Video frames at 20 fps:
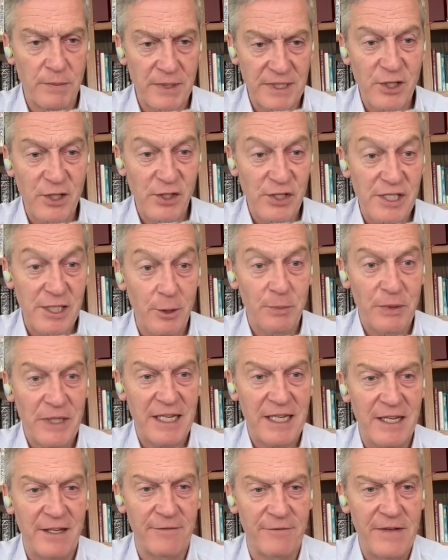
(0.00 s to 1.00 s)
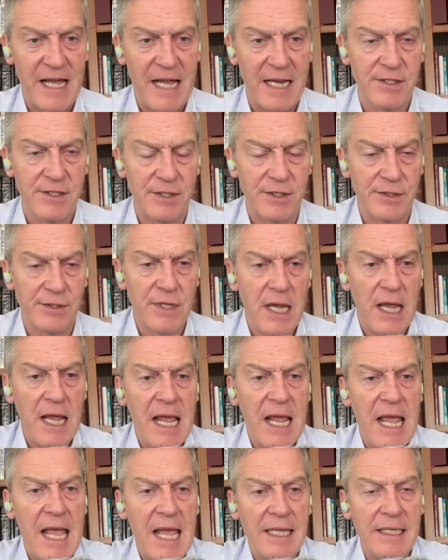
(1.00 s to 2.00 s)
But there's still plenty of faxes,
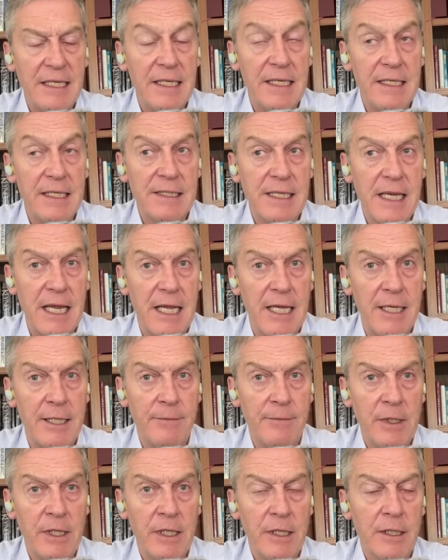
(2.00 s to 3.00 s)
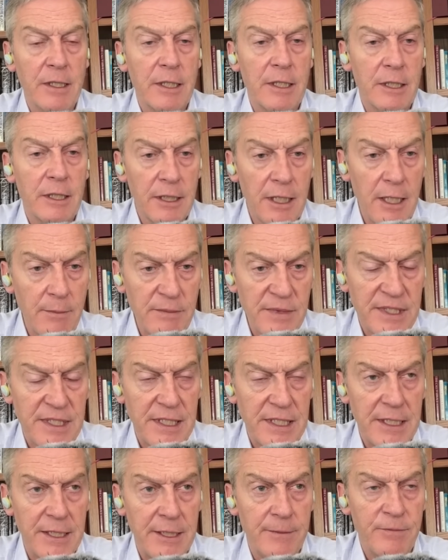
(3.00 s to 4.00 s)
and it is a
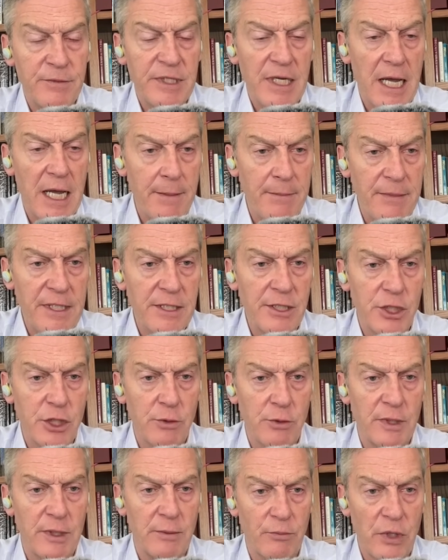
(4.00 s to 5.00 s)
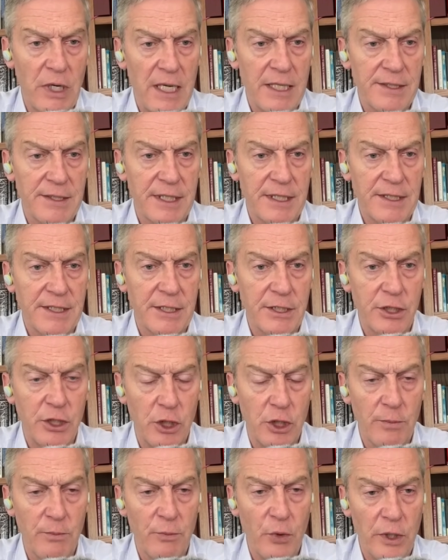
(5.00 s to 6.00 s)
clumsy, time-consuming process. And
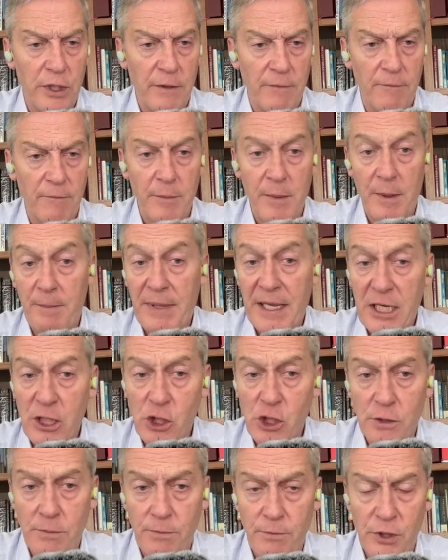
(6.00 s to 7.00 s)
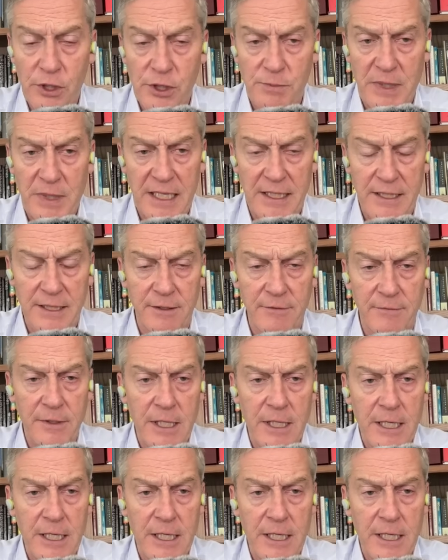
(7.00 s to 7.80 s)
to your point, from a patient perspective,